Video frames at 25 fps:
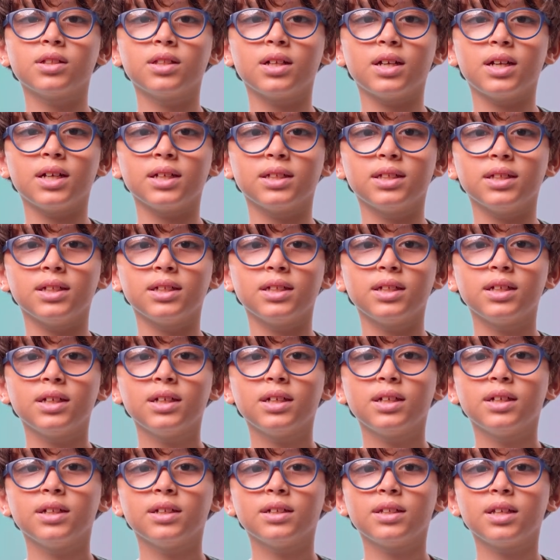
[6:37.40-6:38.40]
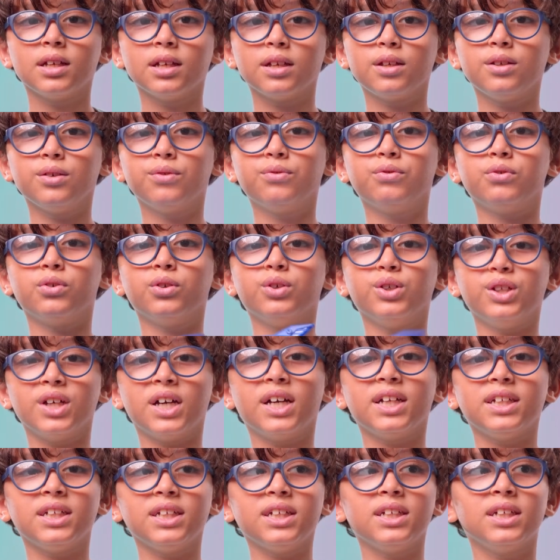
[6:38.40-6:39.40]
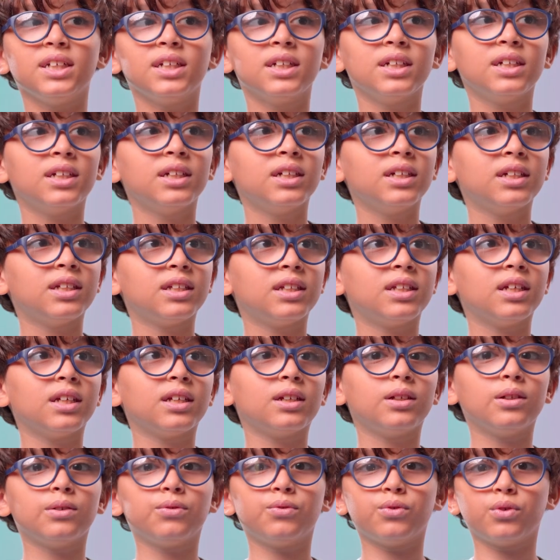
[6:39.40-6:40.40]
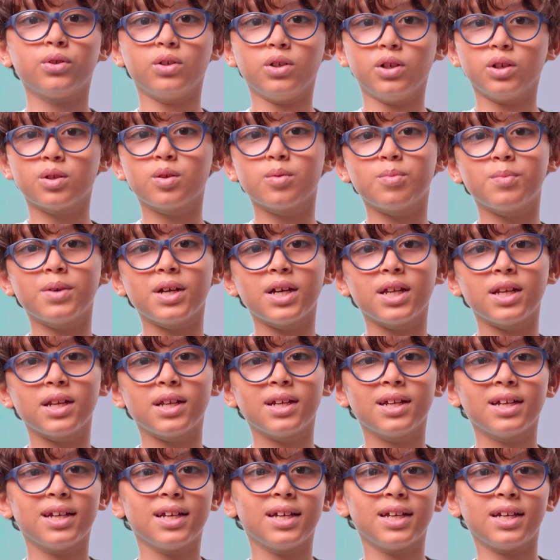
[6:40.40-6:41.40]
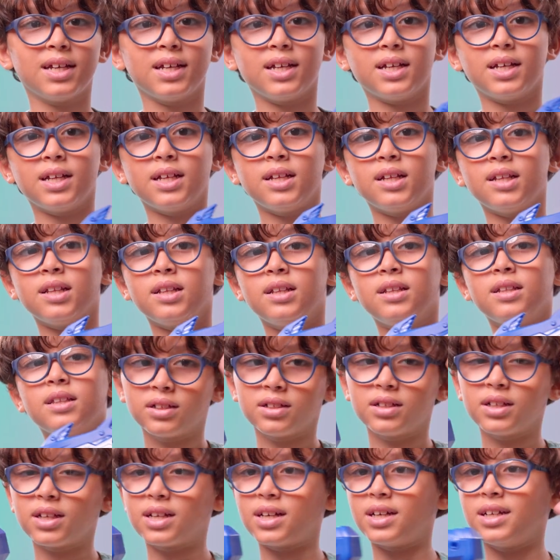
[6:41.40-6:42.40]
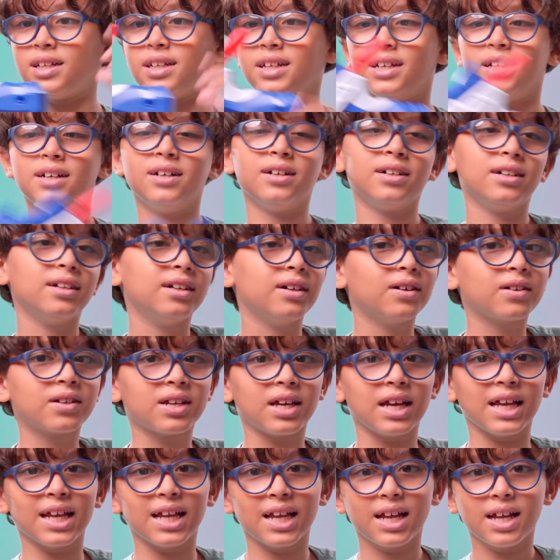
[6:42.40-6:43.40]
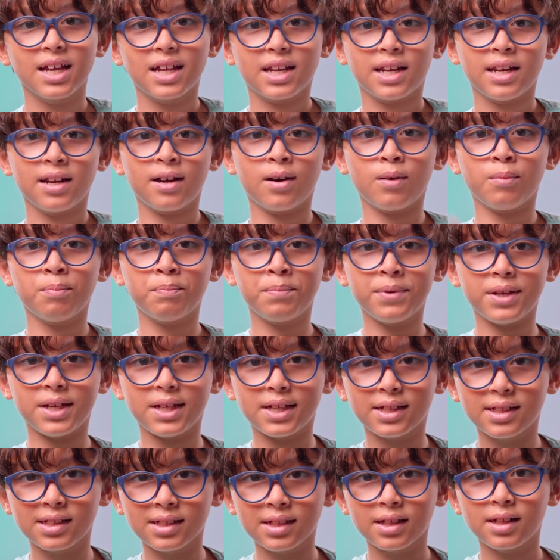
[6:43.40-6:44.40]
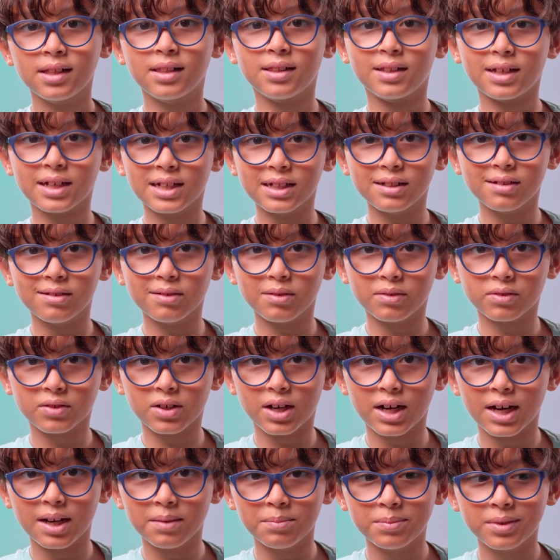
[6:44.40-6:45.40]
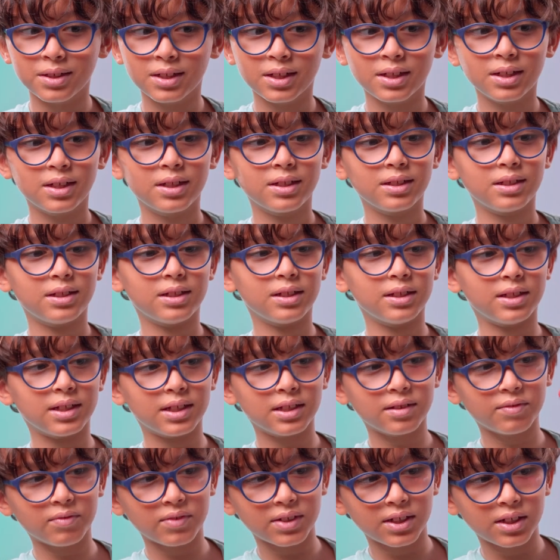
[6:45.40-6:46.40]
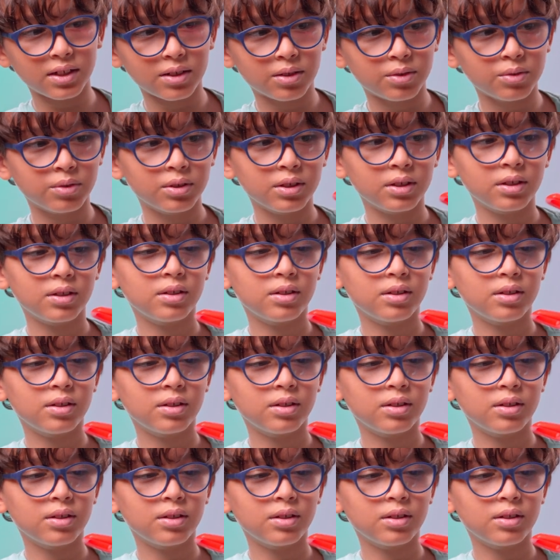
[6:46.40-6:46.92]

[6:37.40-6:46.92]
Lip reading: Darati. Thank you for Daddy. Thank you for Rachman and Zakaria. Okay, now peace, like and subscribe today's video.